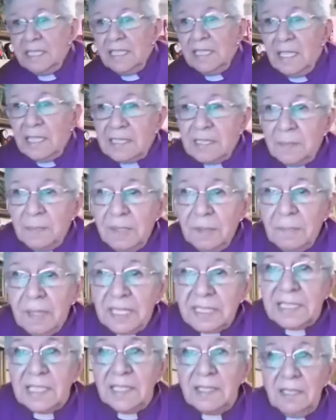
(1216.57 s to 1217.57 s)
we are. You
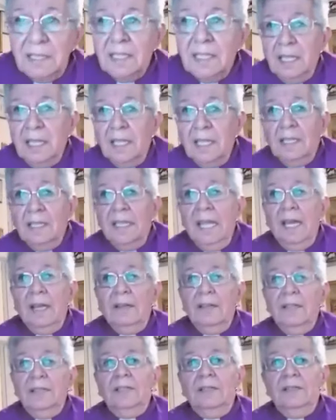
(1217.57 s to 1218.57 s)
can see that a bit better.